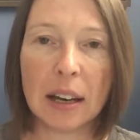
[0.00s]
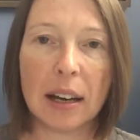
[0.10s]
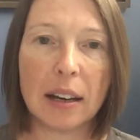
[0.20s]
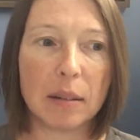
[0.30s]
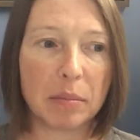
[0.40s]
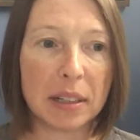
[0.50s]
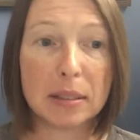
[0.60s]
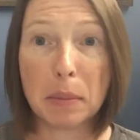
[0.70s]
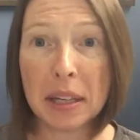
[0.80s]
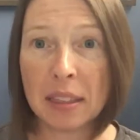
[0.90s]
It's
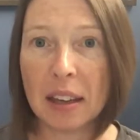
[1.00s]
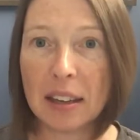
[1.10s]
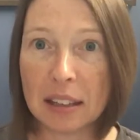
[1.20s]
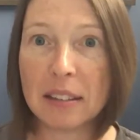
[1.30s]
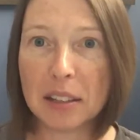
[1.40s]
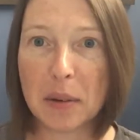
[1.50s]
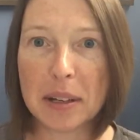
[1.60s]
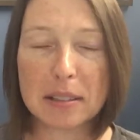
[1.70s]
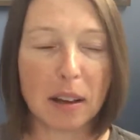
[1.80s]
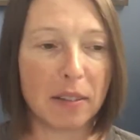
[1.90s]
a big thing in the
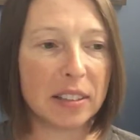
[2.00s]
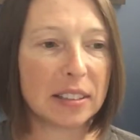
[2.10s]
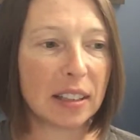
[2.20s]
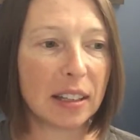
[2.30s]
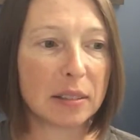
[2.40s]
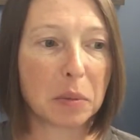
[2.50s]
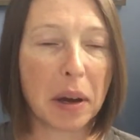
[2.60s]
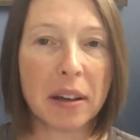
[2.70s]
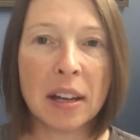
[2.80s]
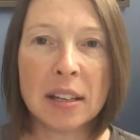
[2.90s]
U.S. obviously as
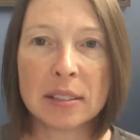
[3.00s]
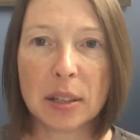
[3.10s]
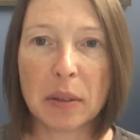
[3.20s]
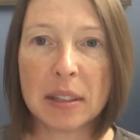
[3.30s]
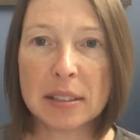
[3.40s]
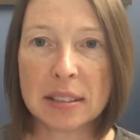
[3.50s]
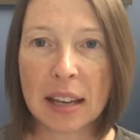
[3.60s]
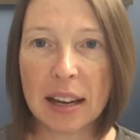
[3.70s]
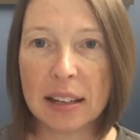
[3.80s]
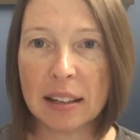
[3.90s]
well. So this is
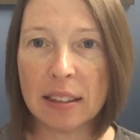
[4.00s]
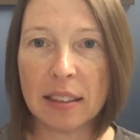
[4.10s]
kind of